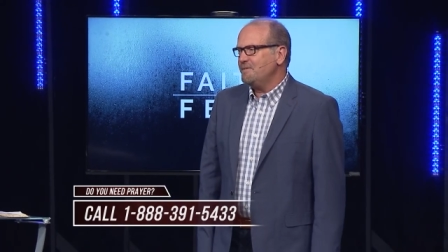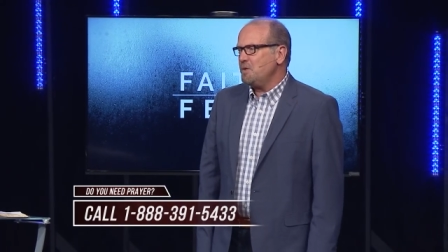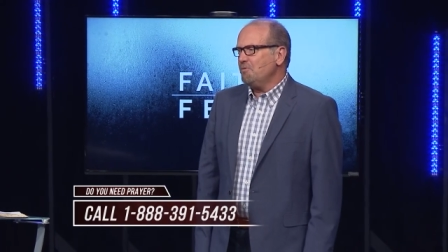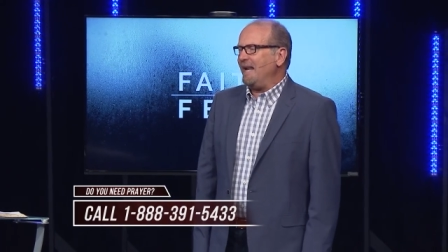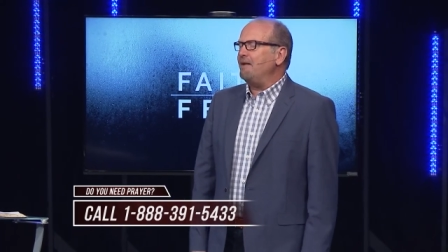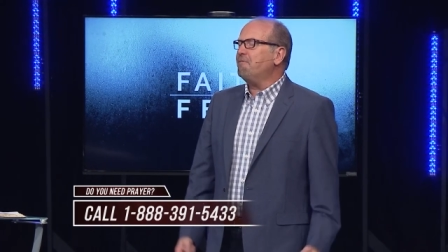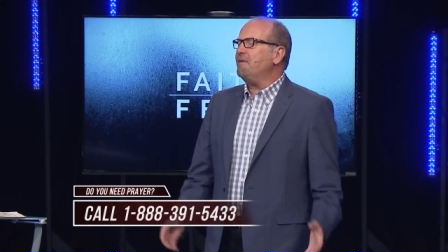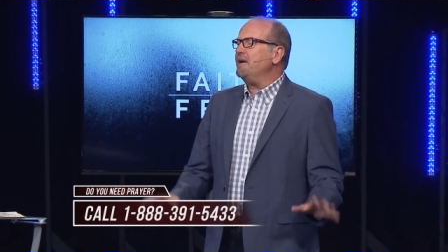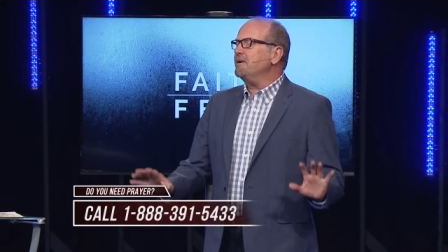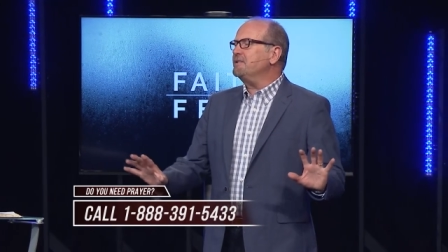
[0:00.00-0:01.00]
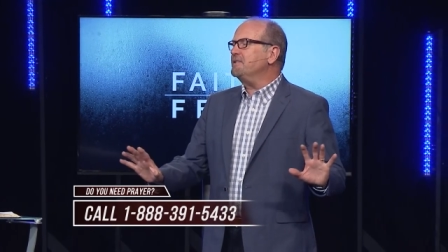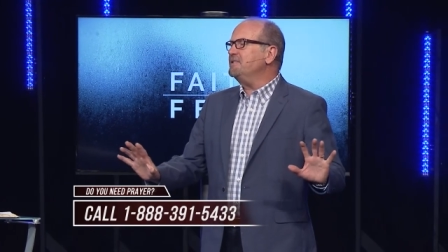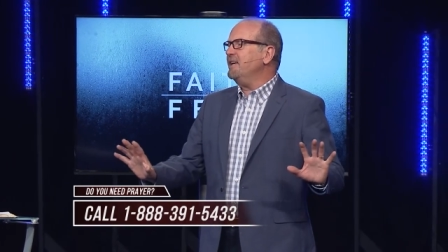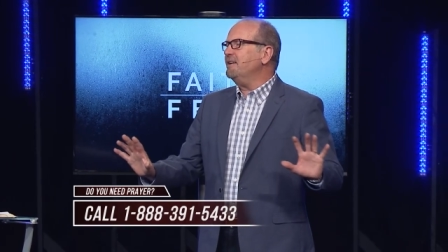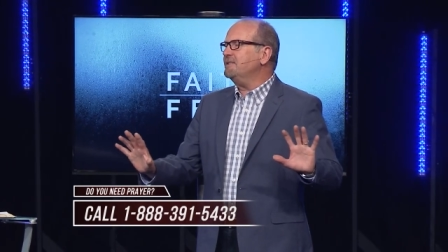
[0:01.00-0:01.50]
You've allowed fear
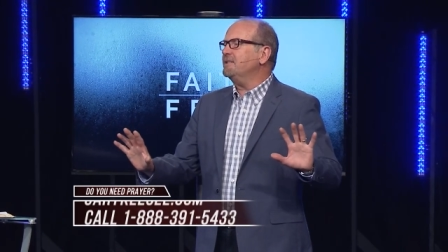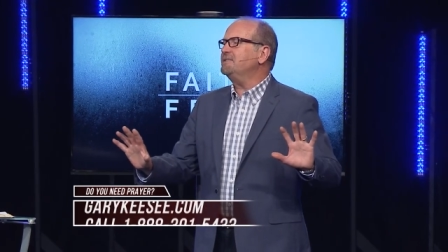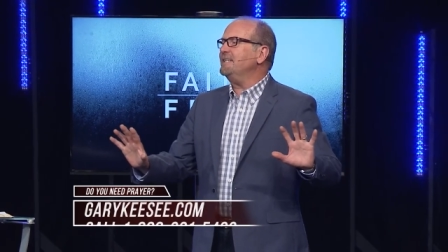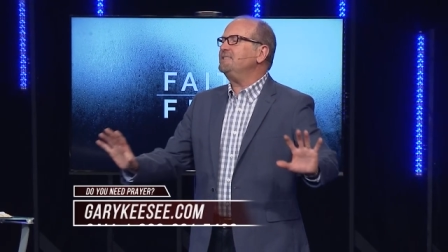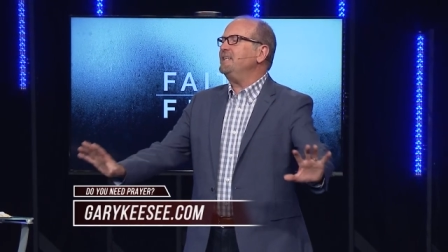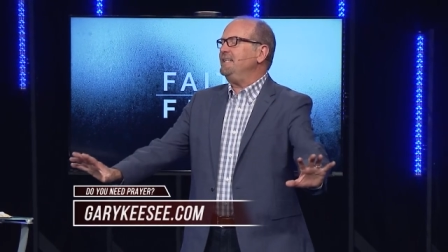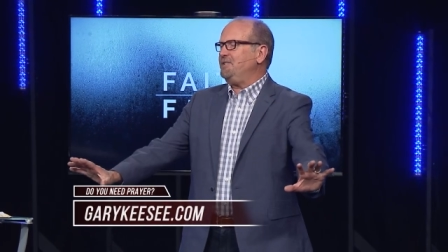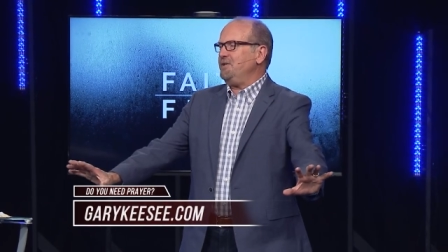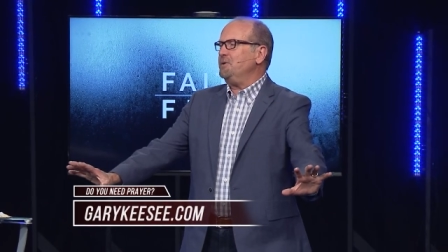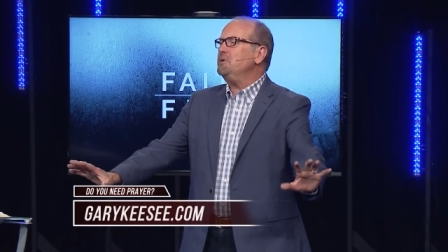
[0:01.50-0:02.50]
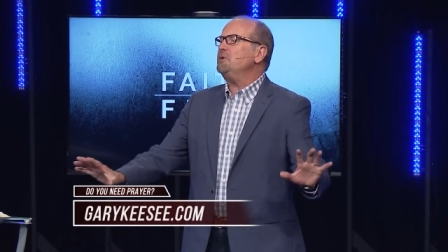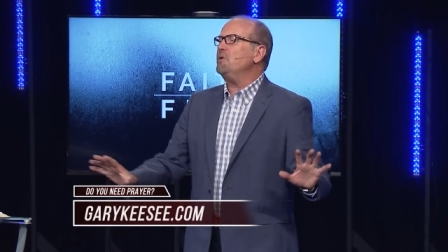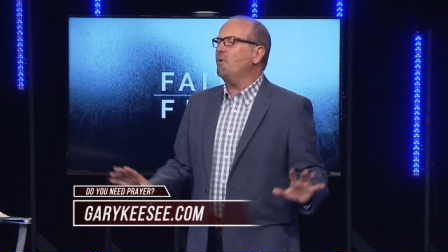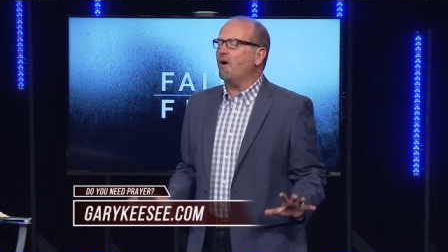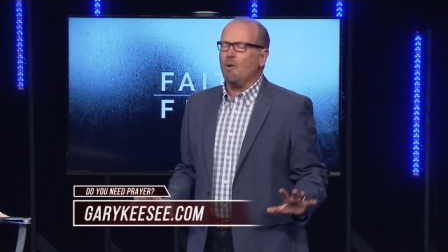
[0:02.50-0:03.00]
to dictate to you who
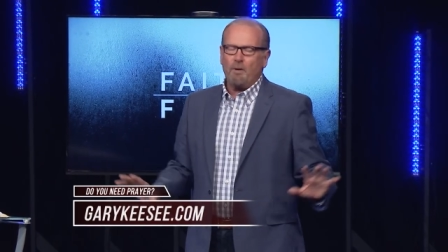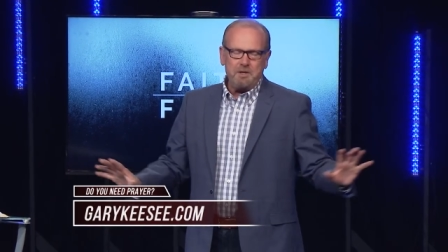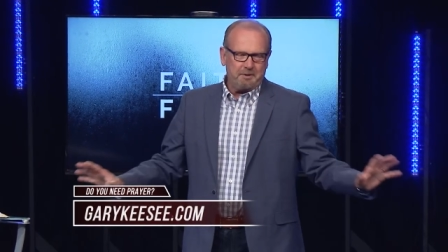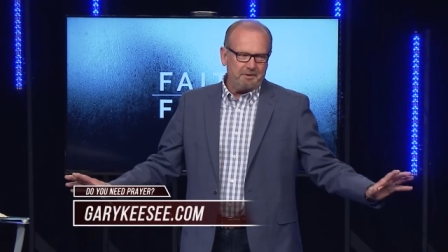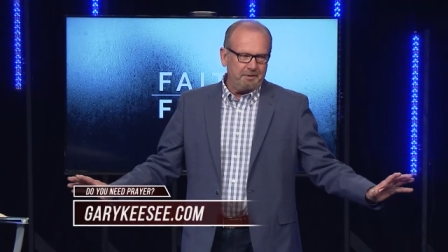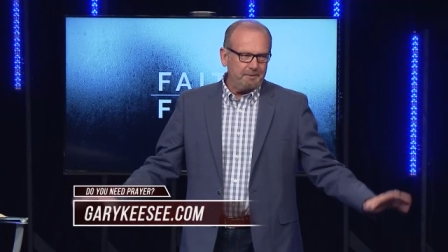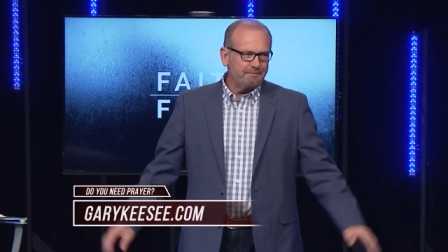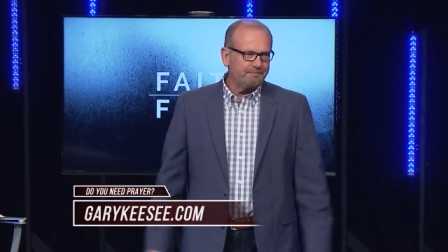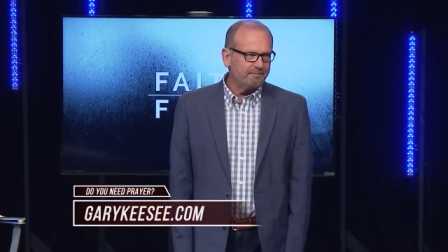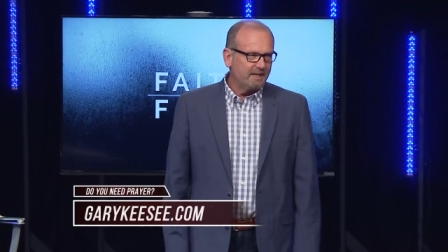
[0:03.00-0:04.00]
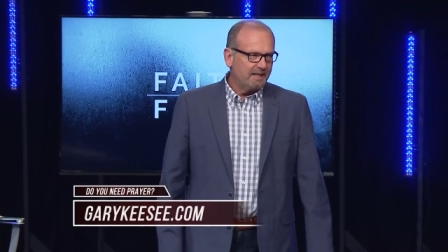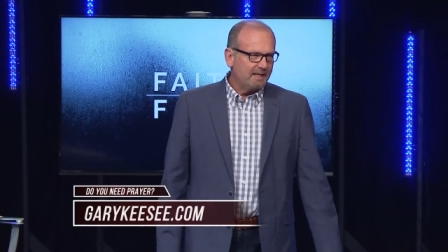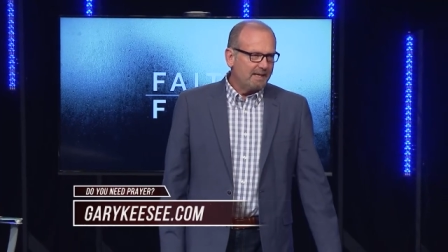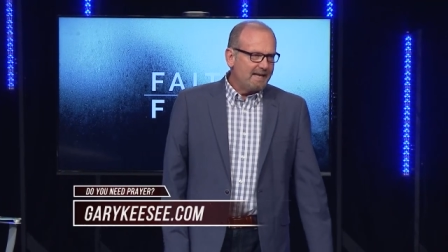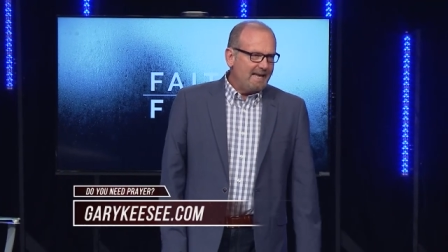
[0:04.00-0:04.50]
you are, what you can do.
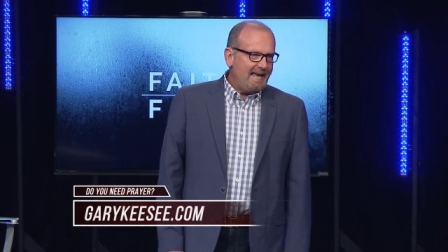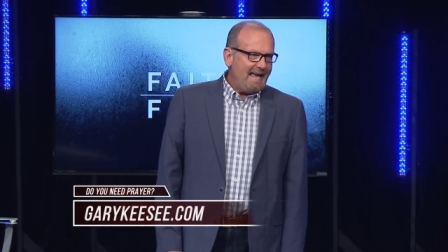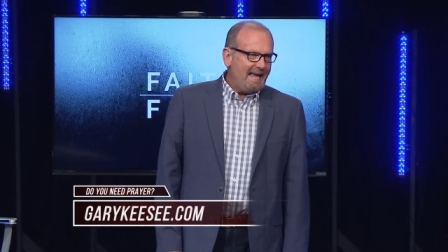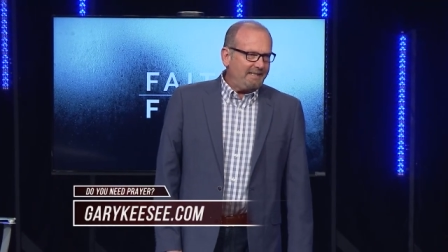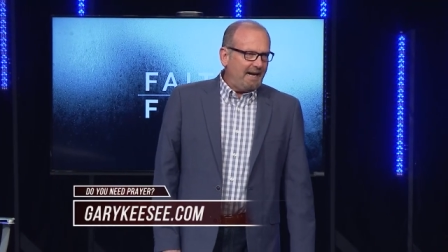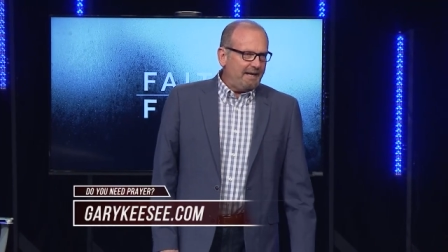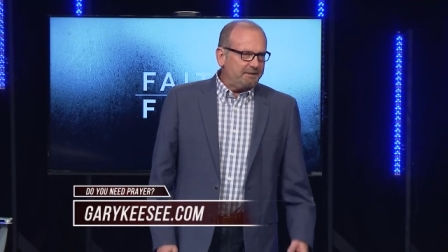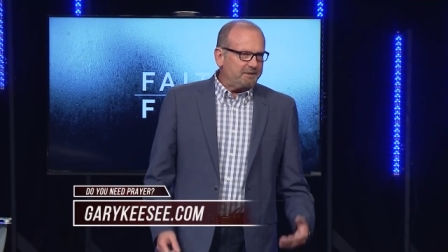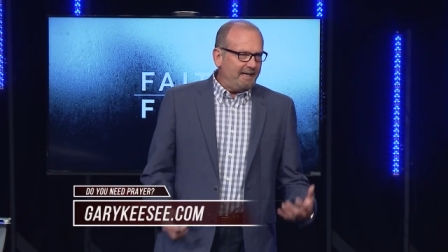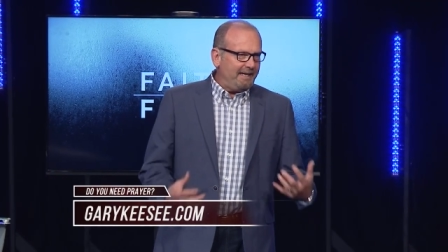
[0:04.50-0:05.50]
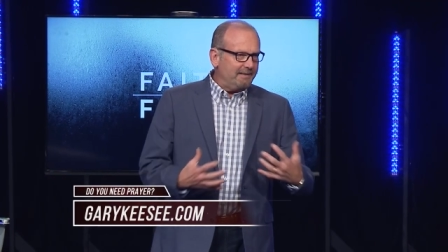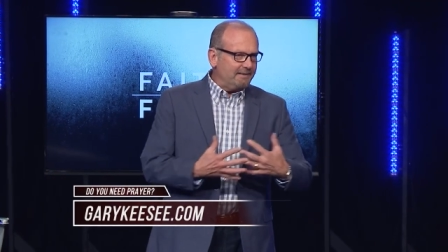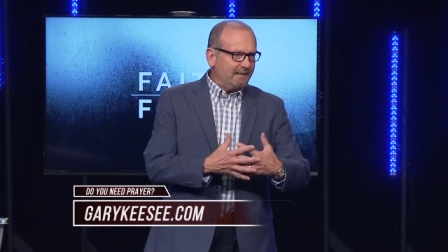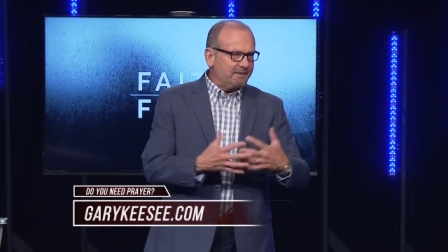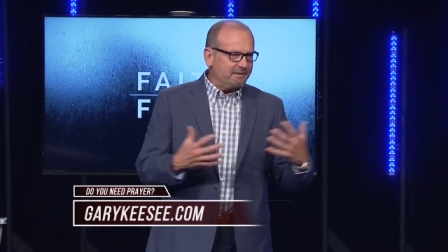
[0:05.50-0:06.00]
And God is saying,
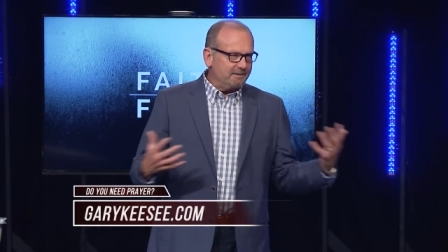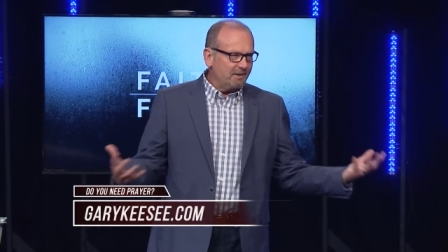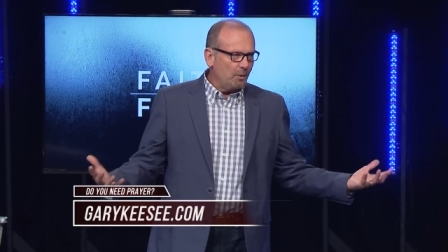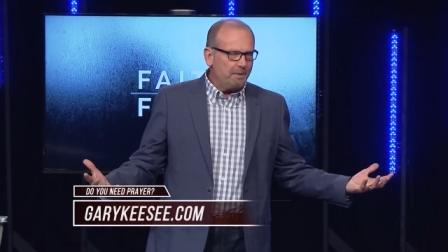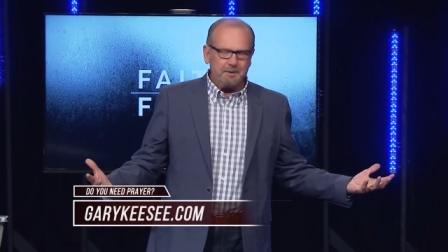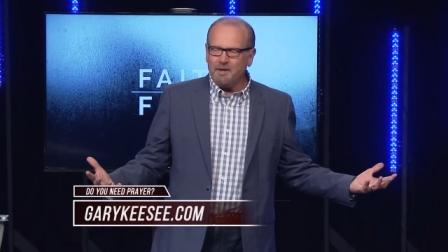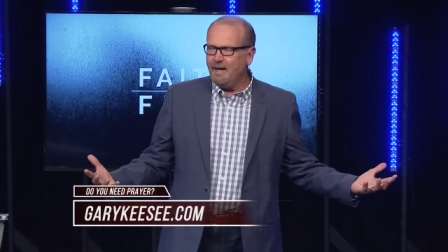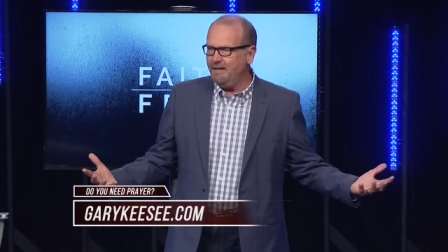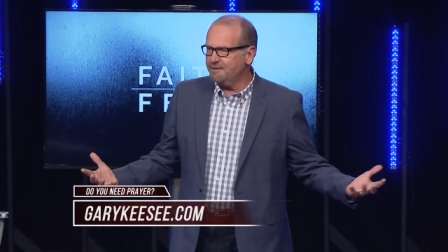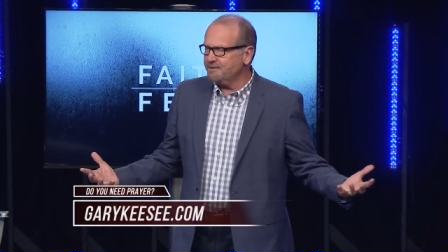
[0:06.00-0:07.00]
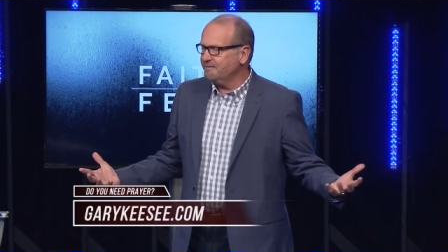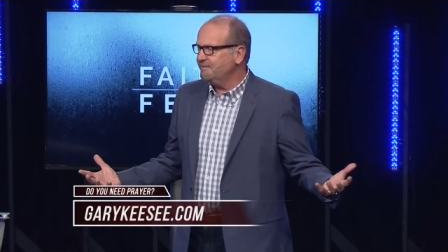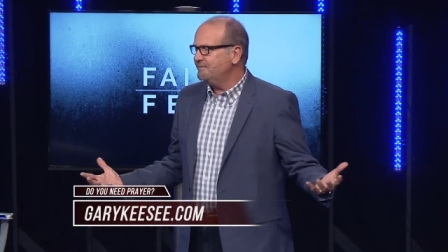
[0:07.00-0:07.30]
listen, open your eyes.